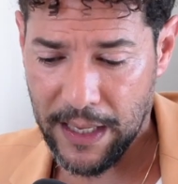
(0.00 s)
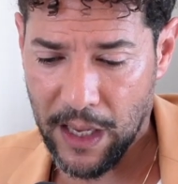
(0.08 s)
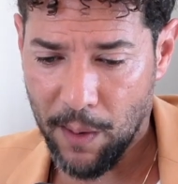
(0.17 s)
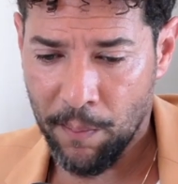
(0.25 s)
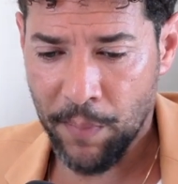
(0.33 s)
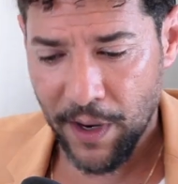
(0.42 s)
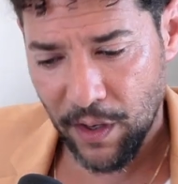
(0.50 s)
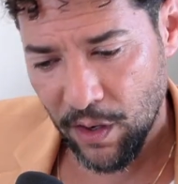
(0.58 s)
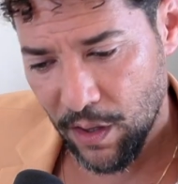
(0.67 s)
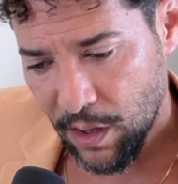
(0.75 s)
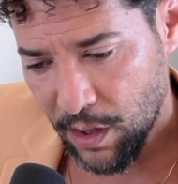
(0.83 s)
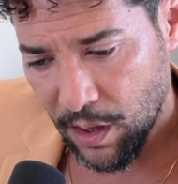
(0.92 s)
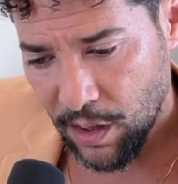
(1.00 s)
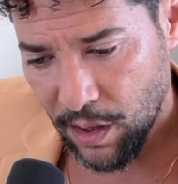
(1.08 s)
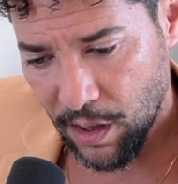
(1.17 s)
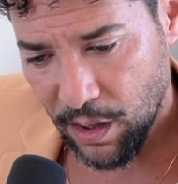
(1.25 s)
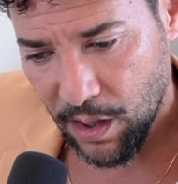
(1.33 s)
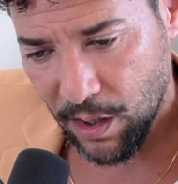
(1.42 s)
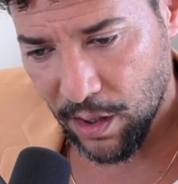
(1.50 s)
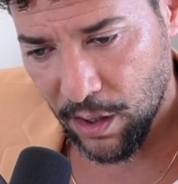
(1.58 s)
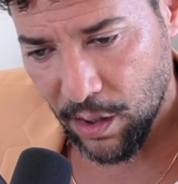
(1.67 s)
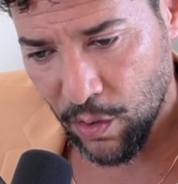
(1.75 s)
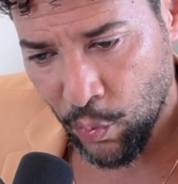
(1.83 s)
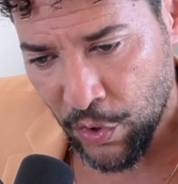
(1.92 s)
Mm. But
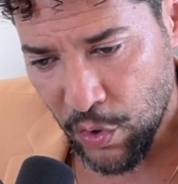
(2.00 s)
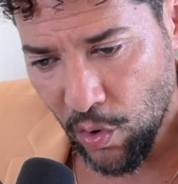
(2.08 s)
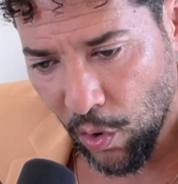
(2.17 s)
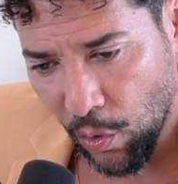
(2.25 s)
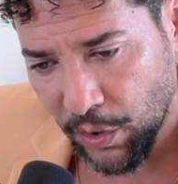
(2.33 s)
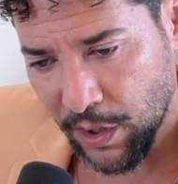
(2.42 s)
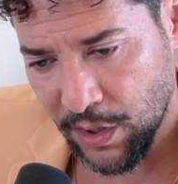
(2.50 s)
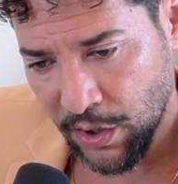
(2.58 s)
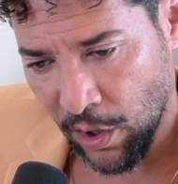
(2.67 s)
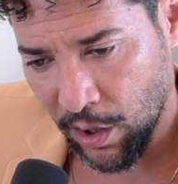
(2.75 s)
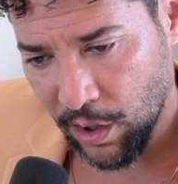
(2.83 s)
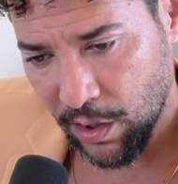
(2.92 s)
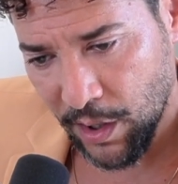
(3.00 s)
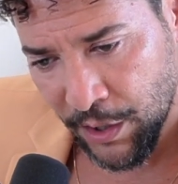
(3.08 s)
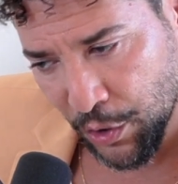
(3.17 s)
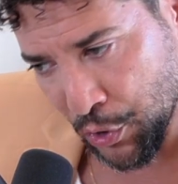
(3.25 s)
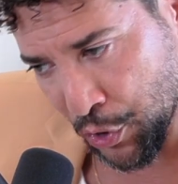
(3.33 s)
when you hold a guitar and you